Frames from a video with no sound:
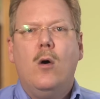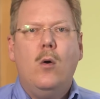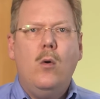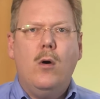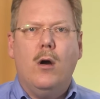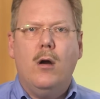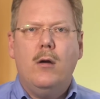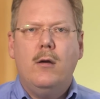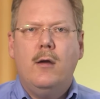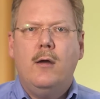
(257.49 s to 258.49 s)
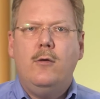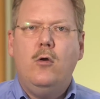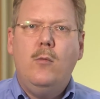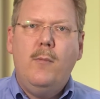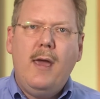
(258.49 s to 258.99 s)
or
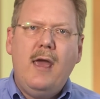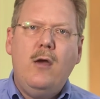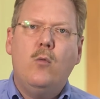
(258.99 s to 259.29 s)
you may